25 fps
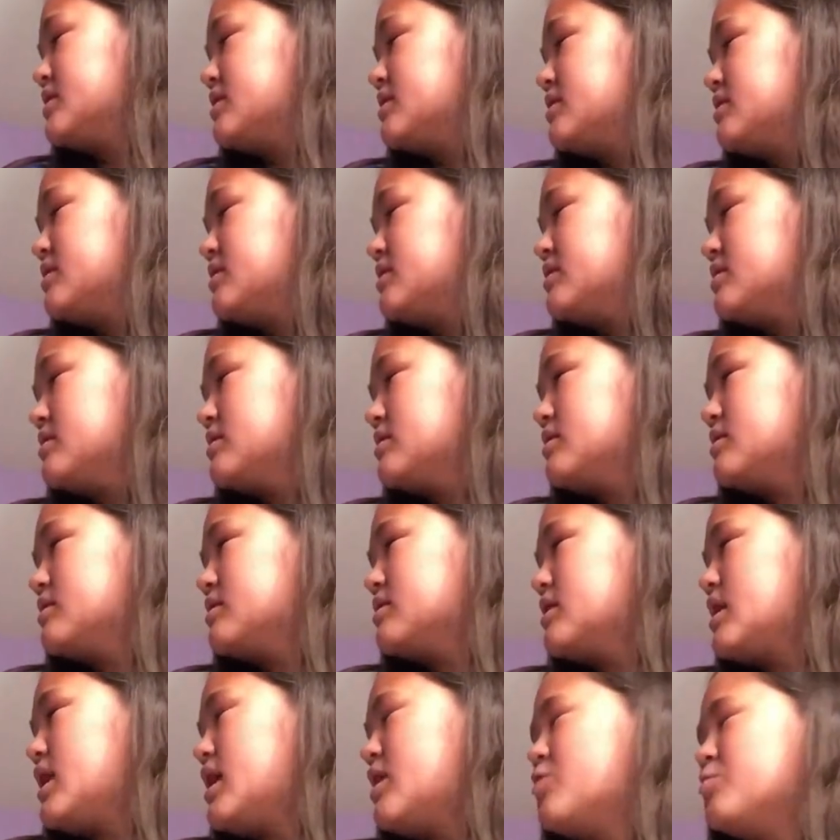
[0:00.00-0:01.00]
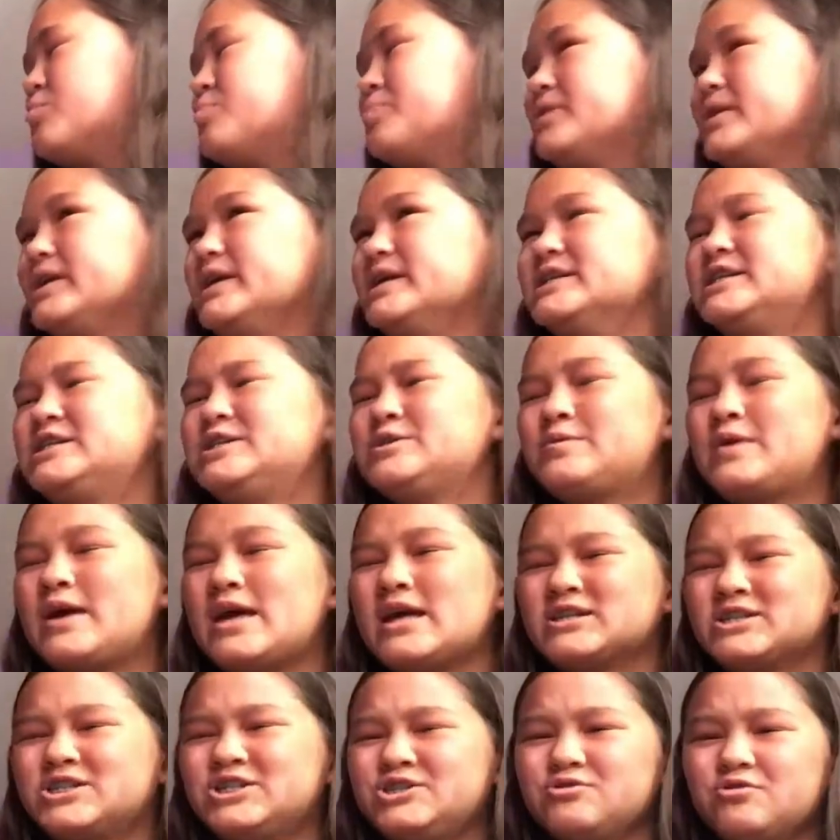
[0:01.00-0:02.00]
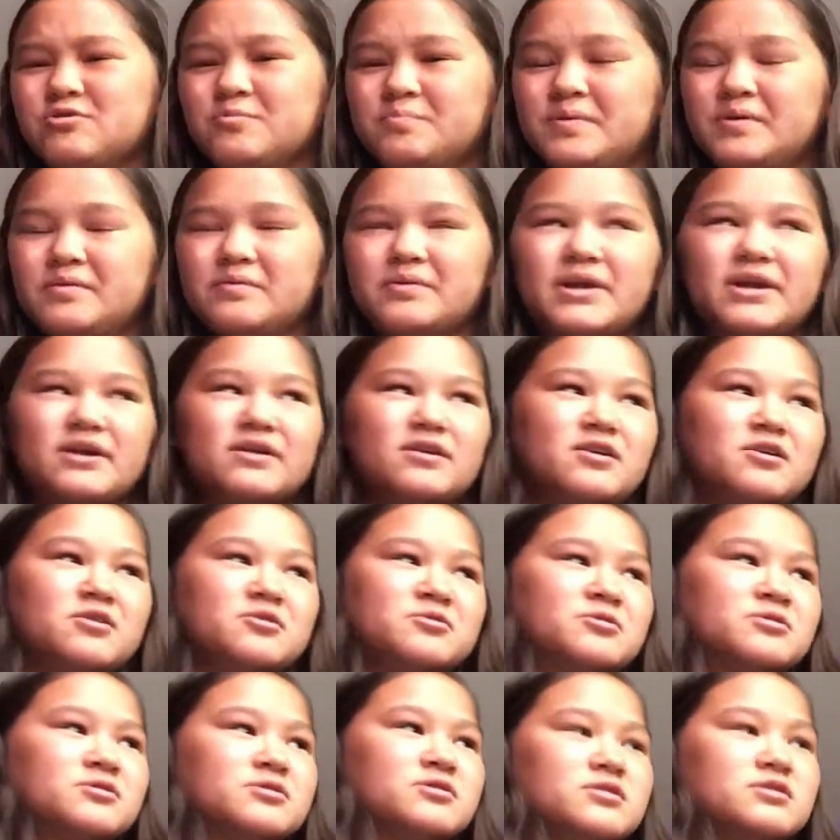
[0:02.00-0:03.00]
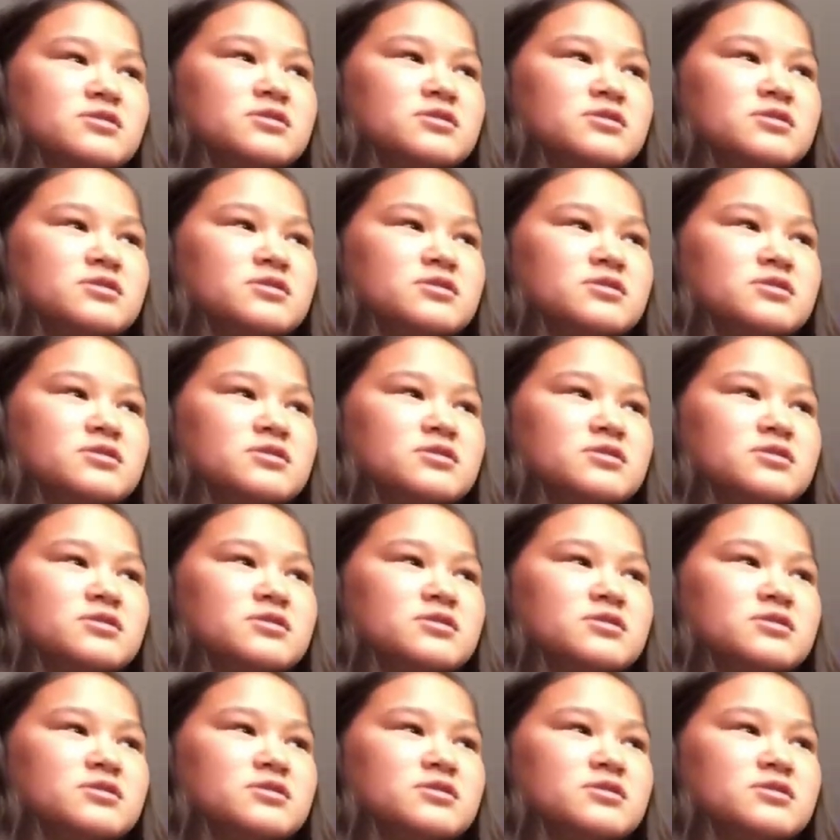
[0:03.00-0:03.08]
No way. Oh, please. You can't shoot a bow and arrow.